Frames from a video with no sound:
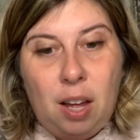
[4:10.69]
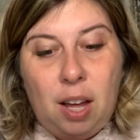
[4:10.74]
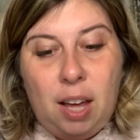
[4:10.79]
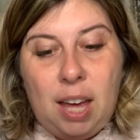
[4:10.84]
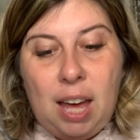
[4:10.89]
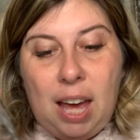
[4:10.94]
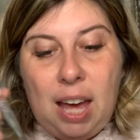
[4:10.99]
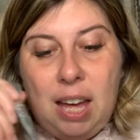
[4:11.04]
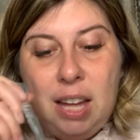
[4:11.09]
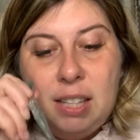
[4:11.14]

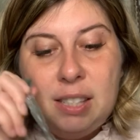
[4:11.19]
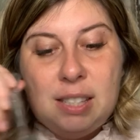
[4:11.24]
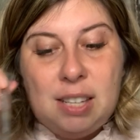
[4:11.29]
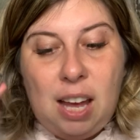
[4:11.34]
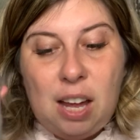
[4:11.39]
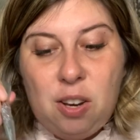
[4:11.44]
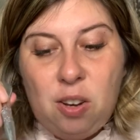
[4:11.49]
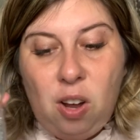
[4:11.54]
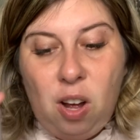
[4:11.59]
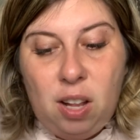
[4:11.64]
okay, it's
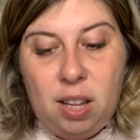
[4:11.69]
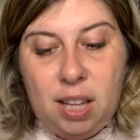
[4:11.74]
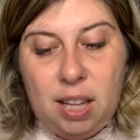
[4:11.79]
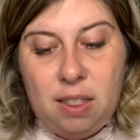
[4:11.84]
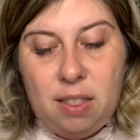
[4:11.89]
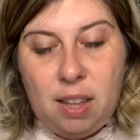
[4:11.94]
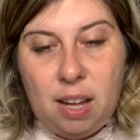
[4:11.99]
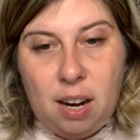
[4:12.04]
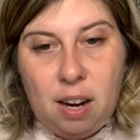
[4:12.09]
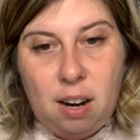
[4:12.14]
gotten all
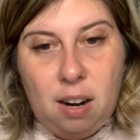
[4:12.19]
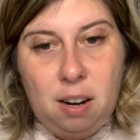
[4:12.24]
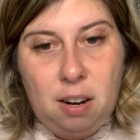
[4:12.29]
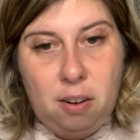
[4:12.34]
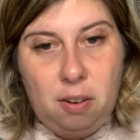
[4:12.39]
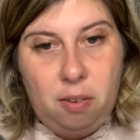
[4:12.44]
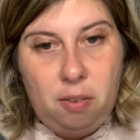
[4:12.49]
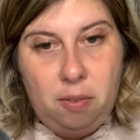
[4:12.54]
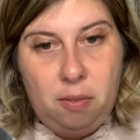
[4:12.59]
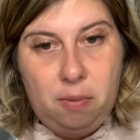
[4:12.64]
in there,
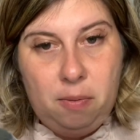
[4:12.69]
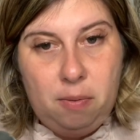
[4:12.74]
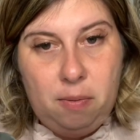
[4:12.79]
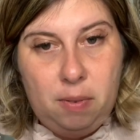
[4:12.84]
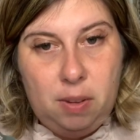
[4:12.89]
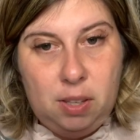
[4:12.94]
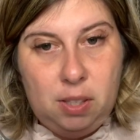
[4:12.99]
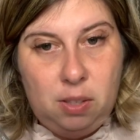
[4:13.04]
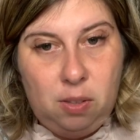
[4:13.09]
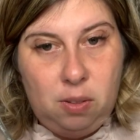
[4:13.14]

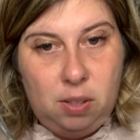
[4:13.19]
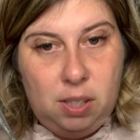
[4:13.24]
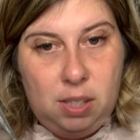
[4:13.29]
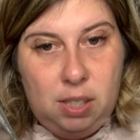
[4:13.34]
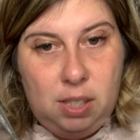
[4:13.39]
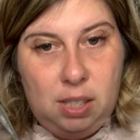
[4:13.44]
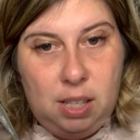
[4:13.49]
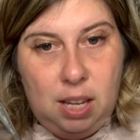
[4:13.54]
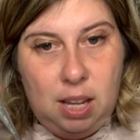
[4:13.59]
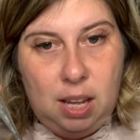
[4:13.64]
as you can
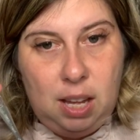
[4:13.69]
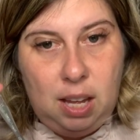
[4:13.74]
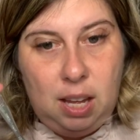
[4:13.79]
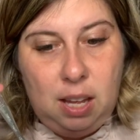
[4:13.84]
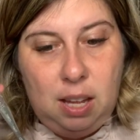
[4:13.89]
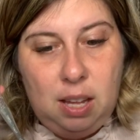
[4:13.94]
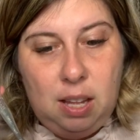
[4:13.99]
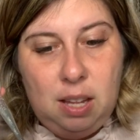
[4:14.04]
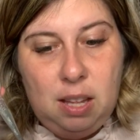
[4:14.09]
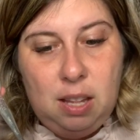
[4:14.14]
see,